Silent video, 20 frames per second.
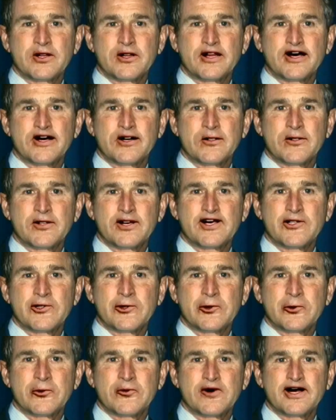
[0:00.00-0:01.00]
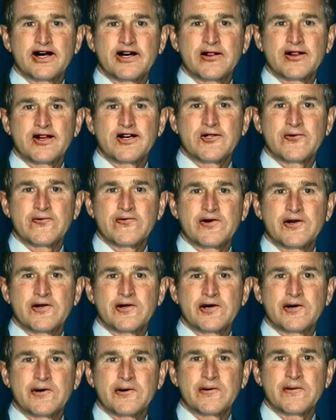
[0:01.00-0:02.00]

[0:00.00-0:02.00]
like tastes great, less filling.